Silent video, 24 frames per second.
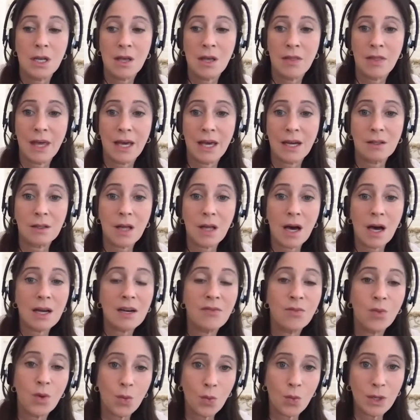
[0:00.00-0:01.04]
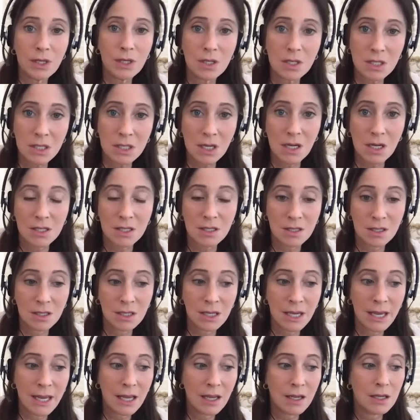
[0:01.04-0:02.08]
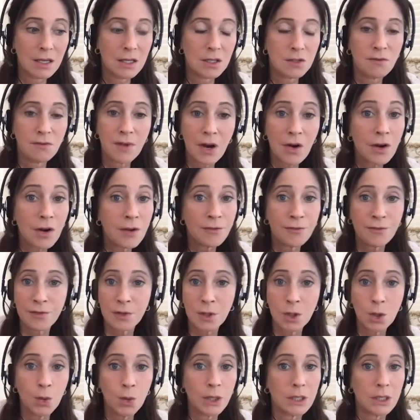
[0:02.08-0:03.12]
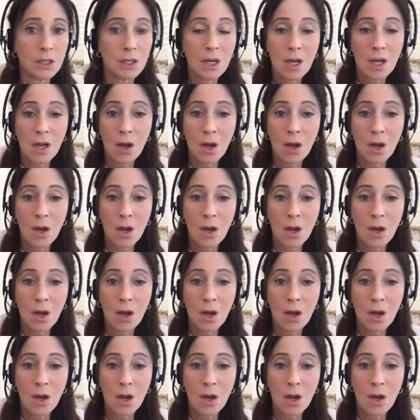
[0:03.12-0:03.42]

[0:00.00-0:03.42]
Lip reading: that a lot of what we discussed today is very fluid.